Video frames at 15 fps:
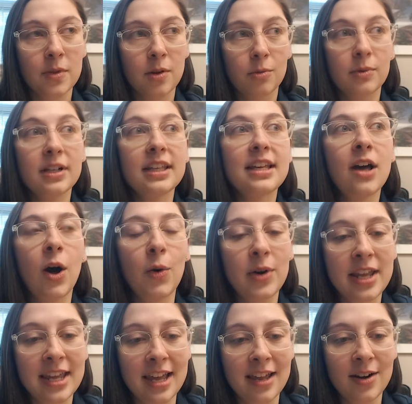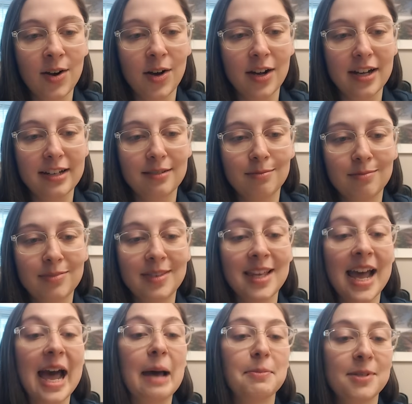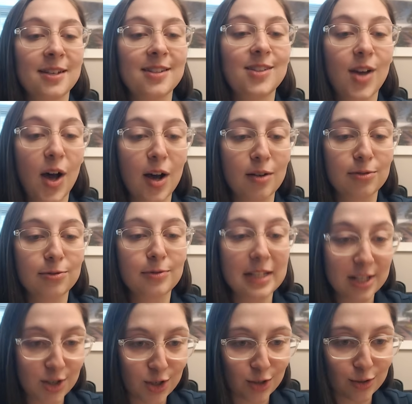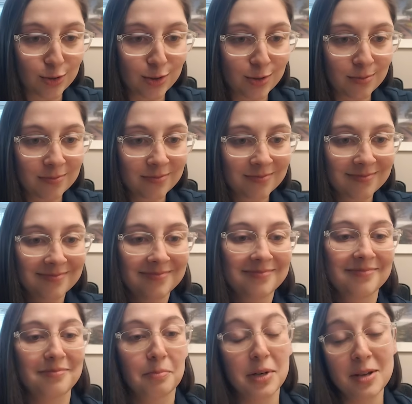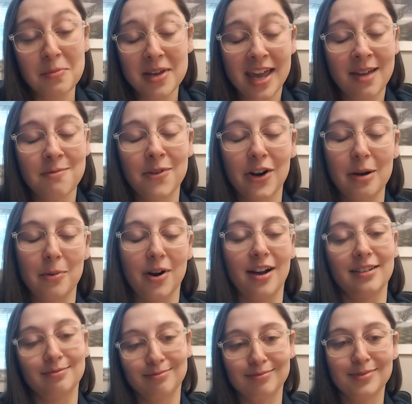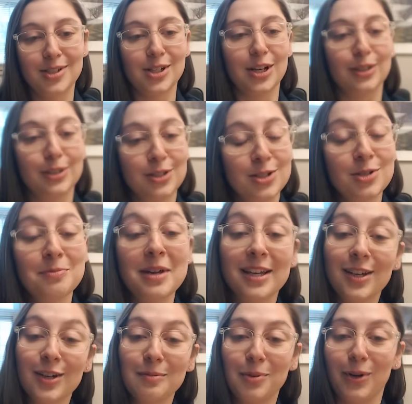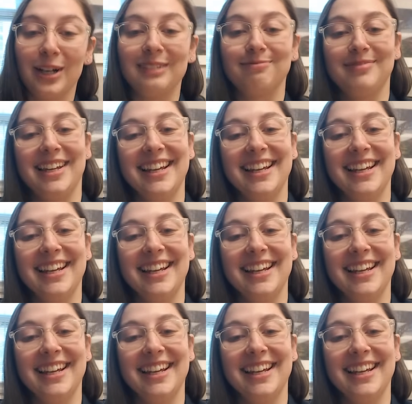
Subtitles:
really honing in on the absence of issues. But it became very broad. So you do make a good point.